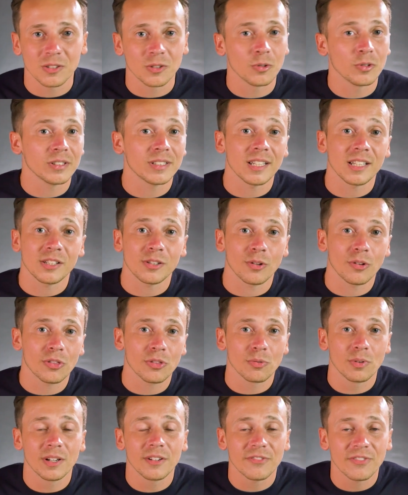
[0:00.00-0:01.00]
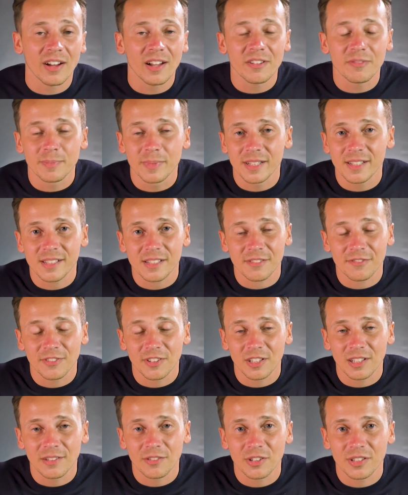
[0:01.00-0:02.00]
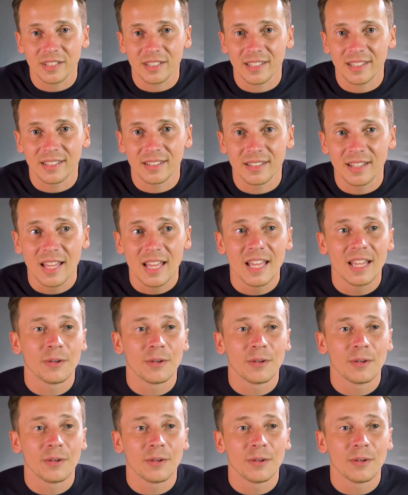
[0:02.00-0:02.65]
It only takes you 3 to 5 minutes to fill everything in,